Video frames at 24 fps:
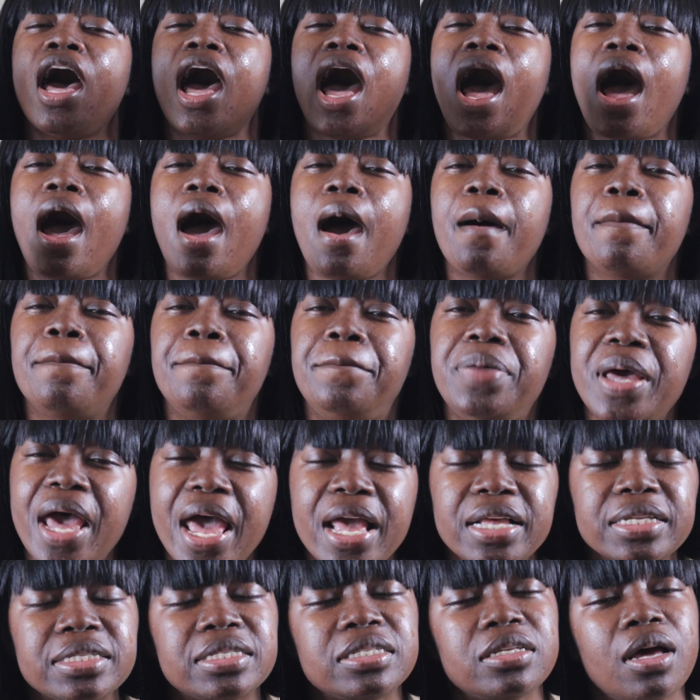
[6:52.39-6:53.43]
I
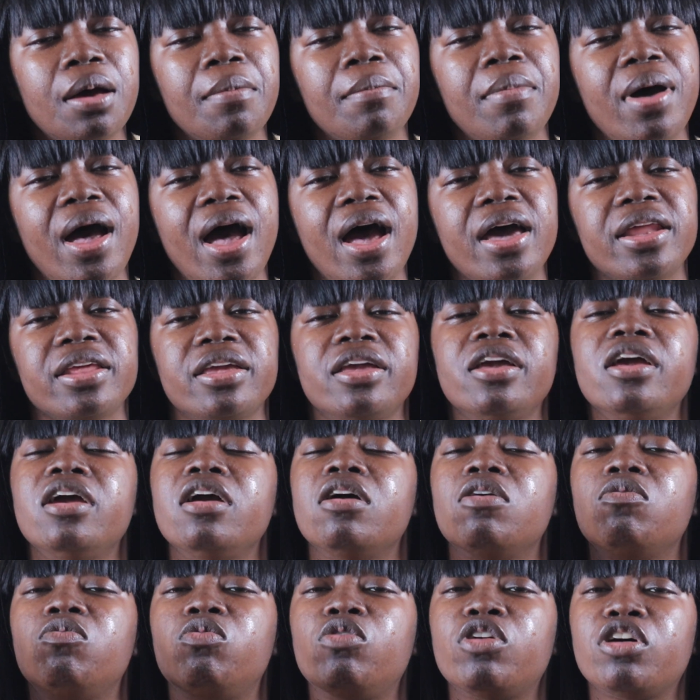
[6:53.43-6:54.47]
bet somebody
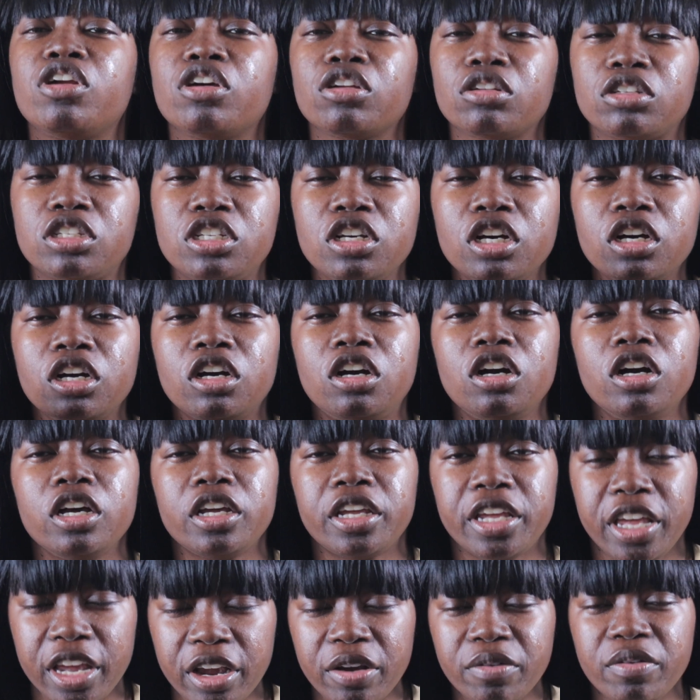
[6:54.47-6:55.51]
would have took
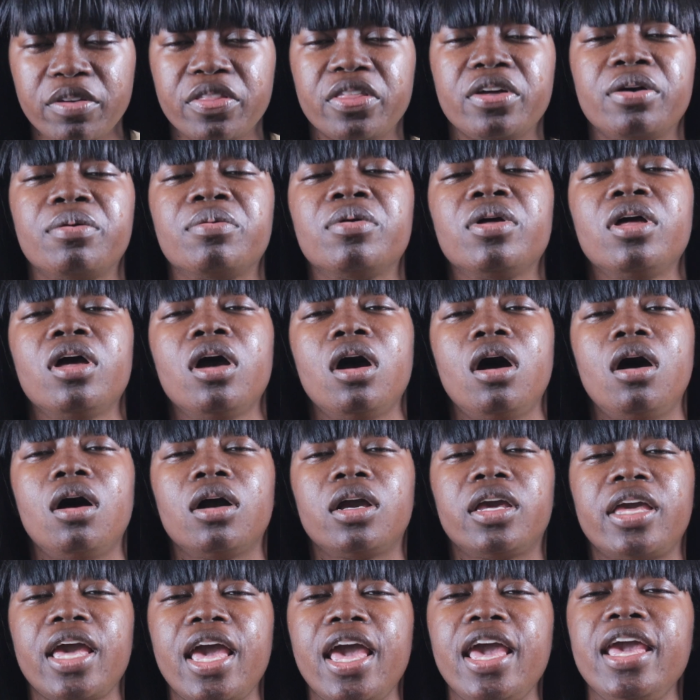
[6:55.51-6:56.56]
good care of them,
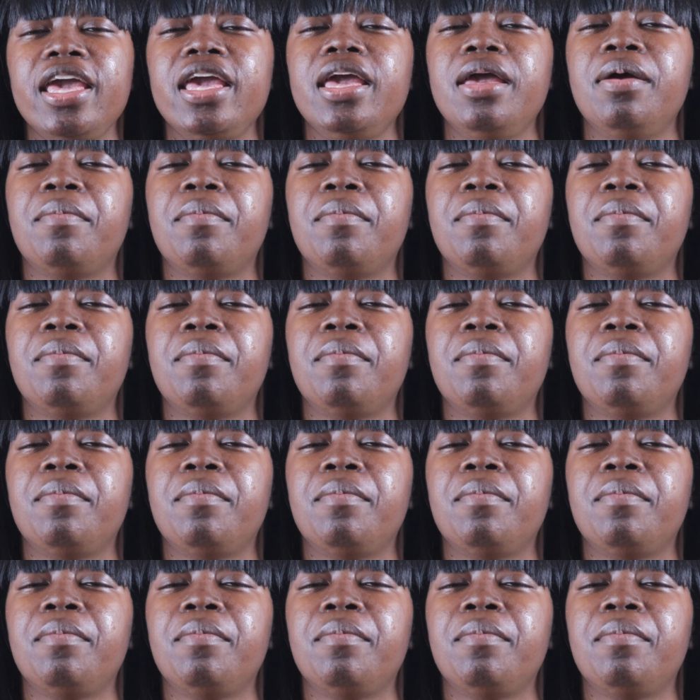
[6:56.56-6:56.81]
okay?